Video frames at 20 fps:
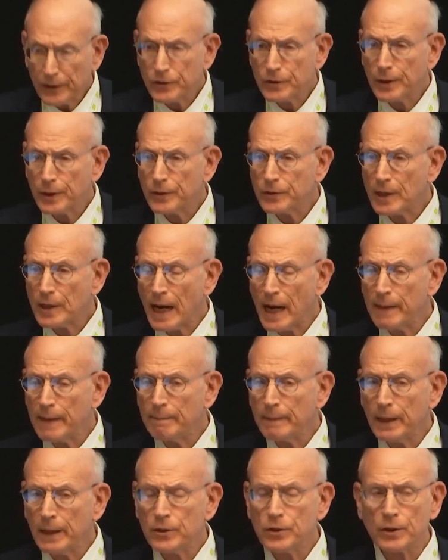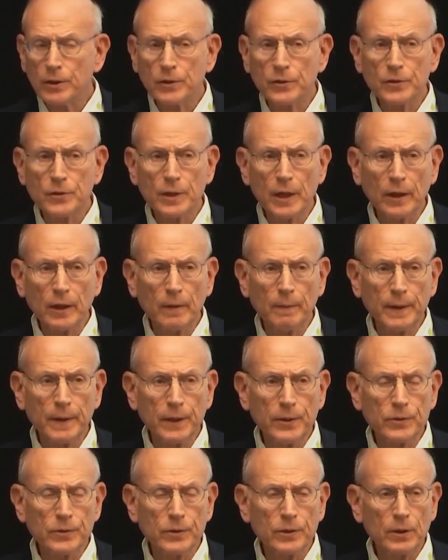since I mentioned
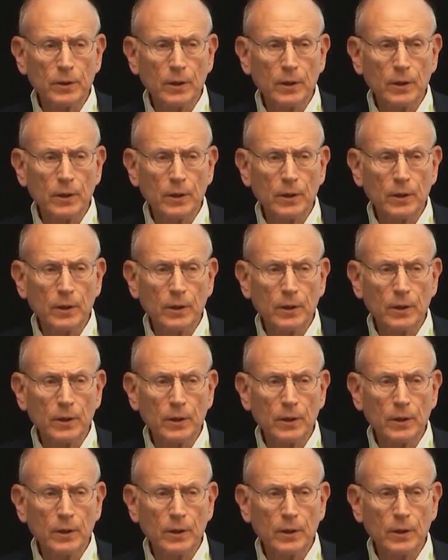Sotheby's